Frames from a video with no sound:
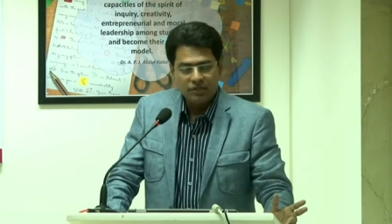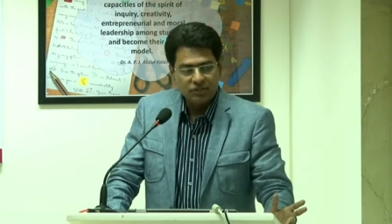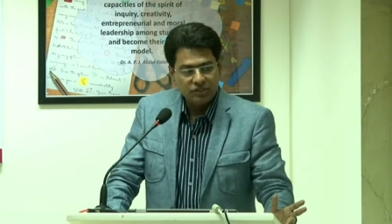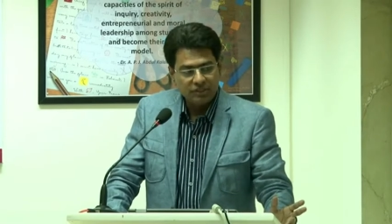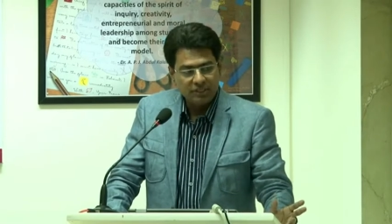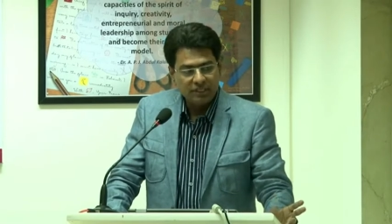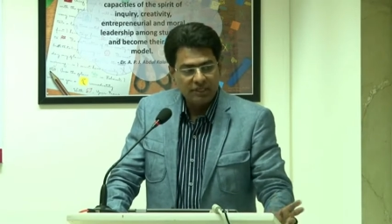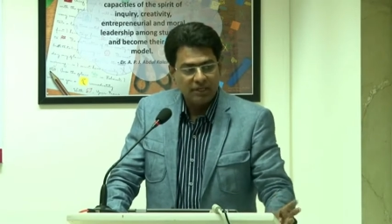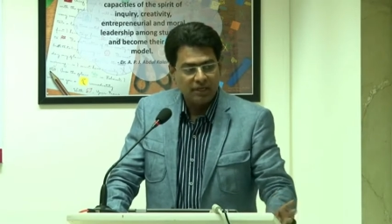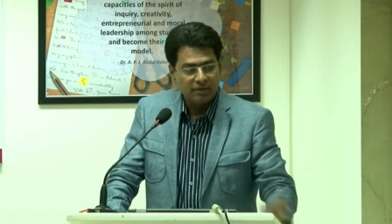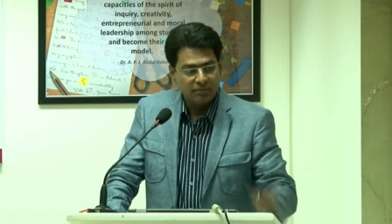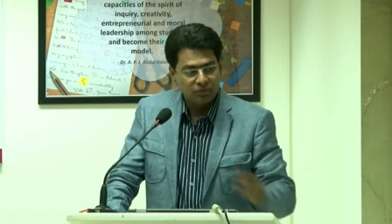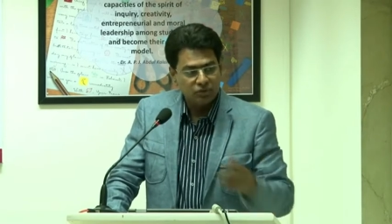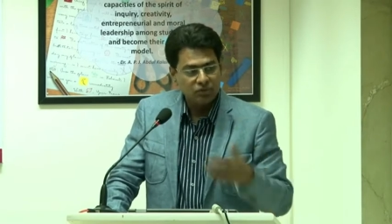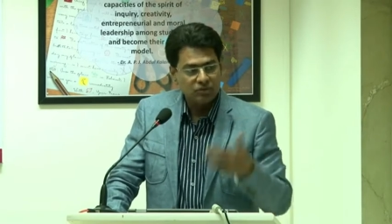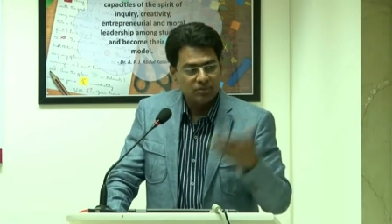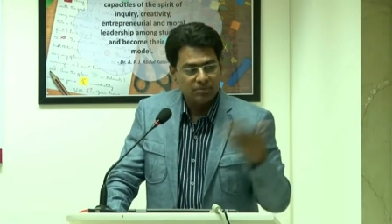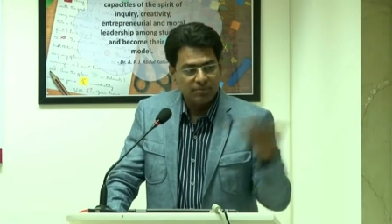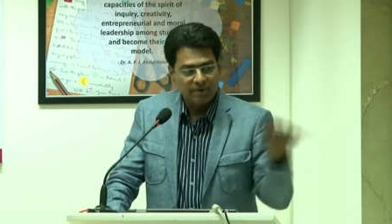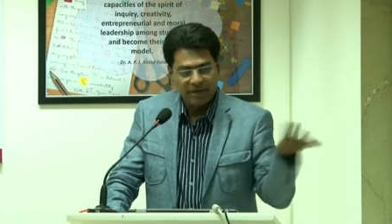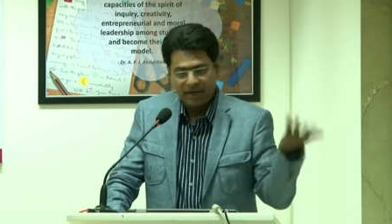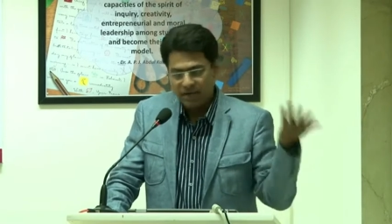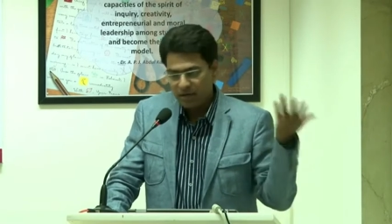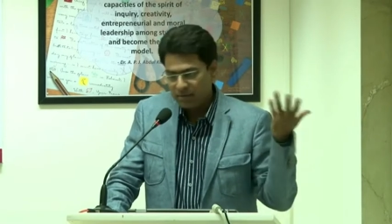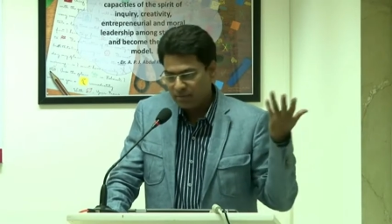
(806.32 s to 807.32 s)
till almost the
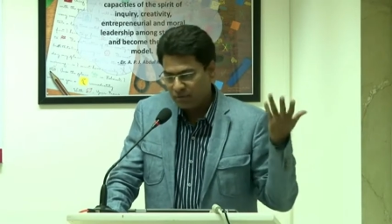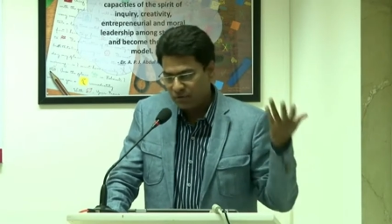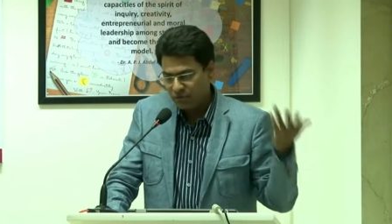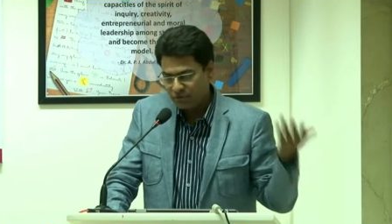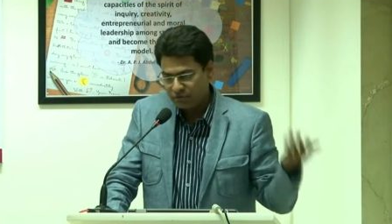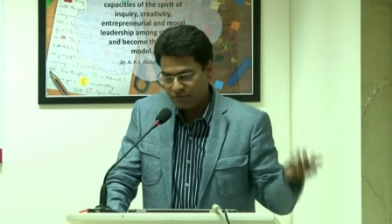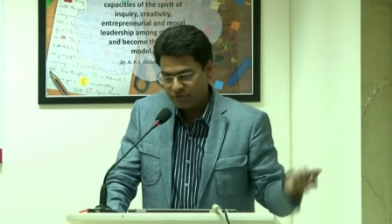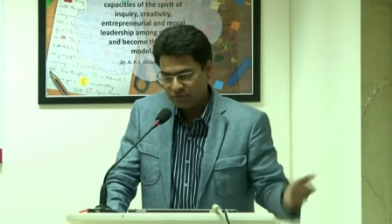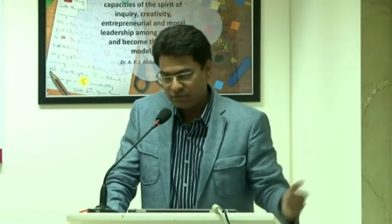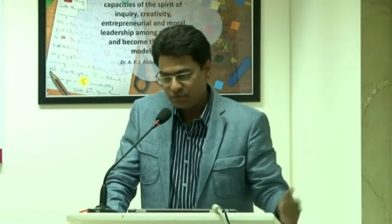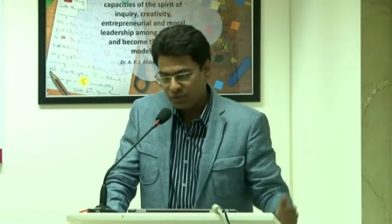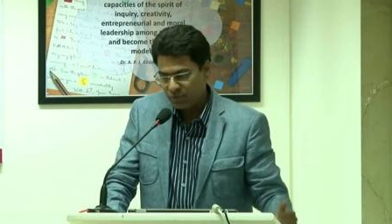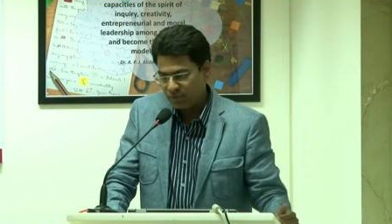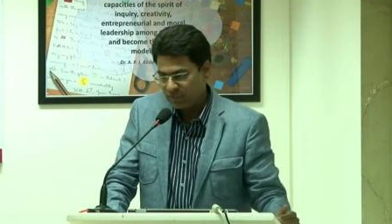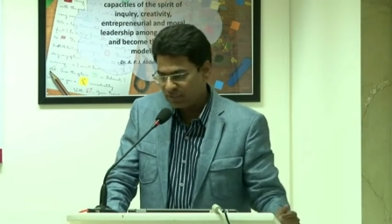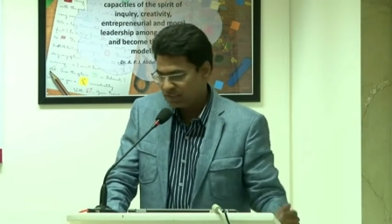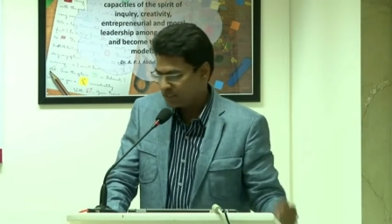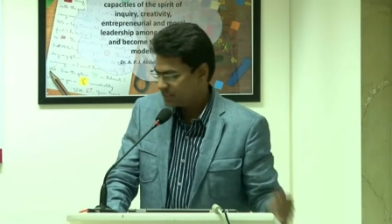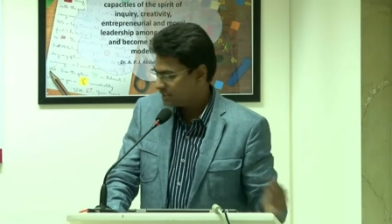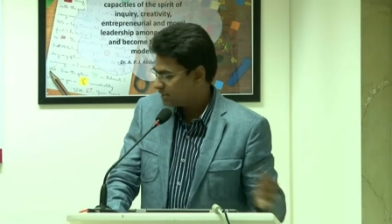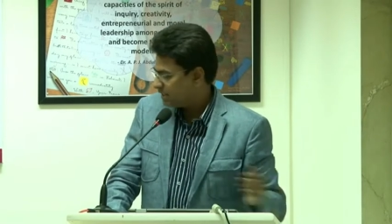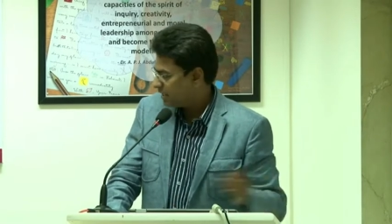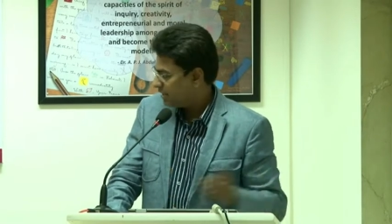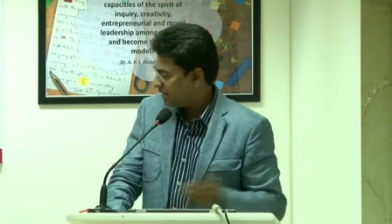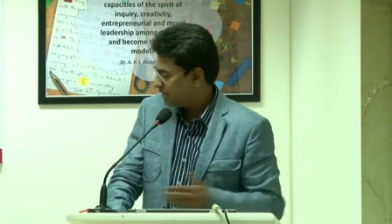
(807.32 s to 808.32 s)
breakup of
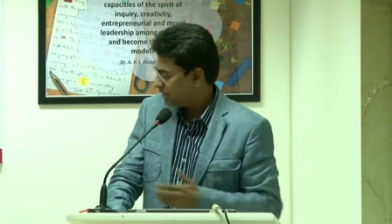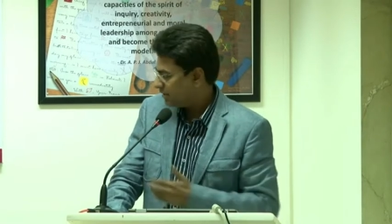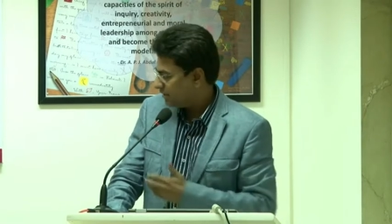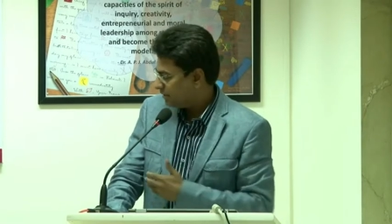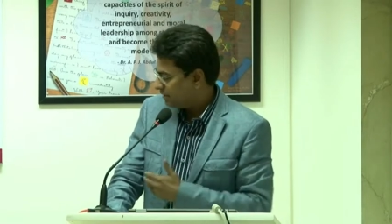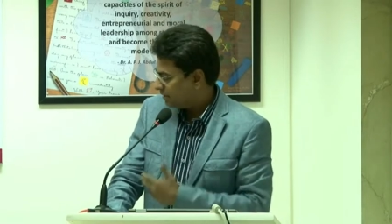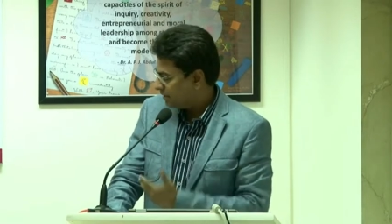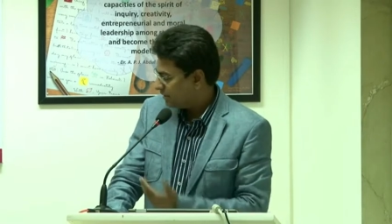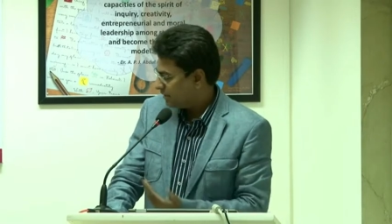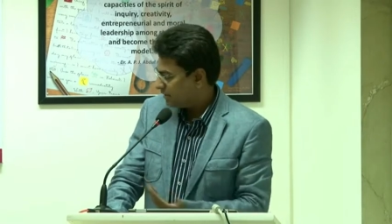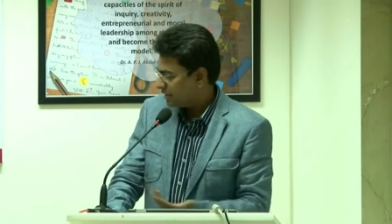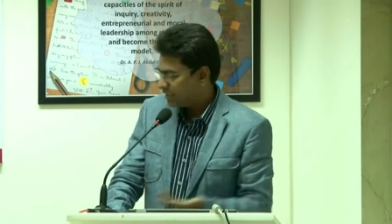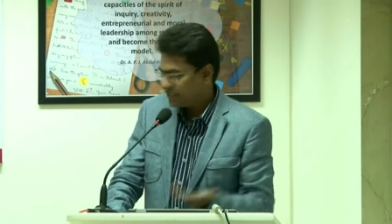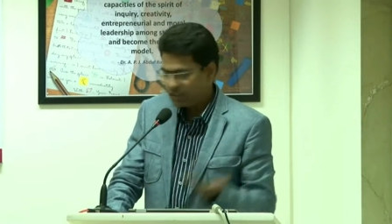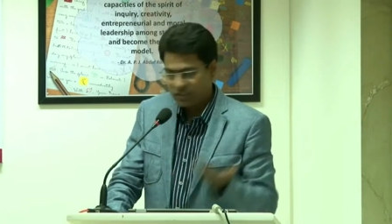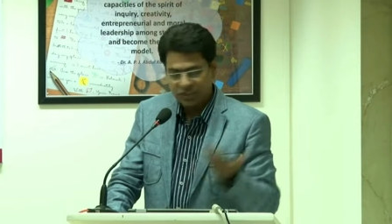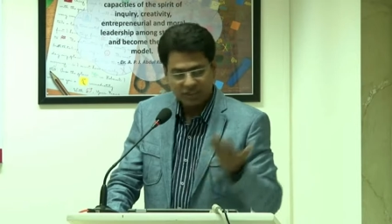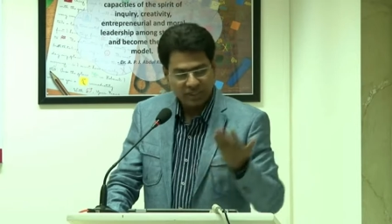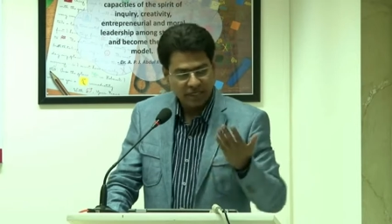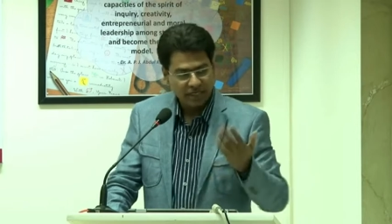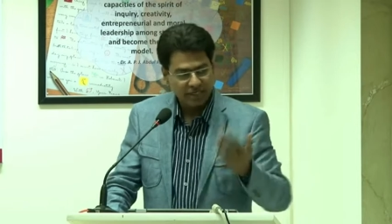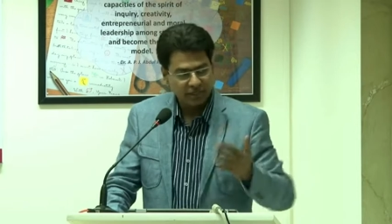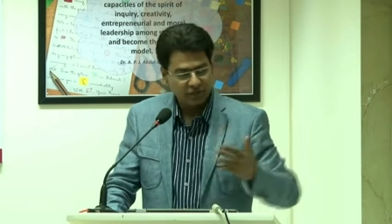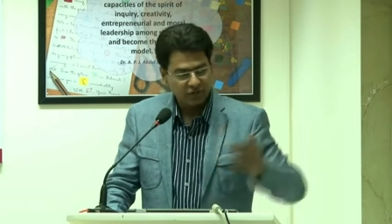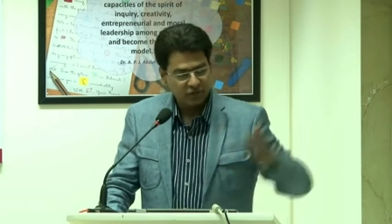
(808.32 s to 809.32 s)
USSR, uh,
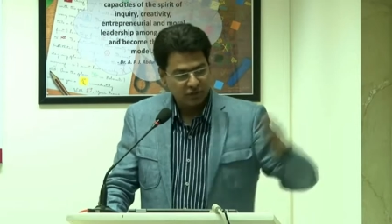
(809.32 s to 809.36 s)
89.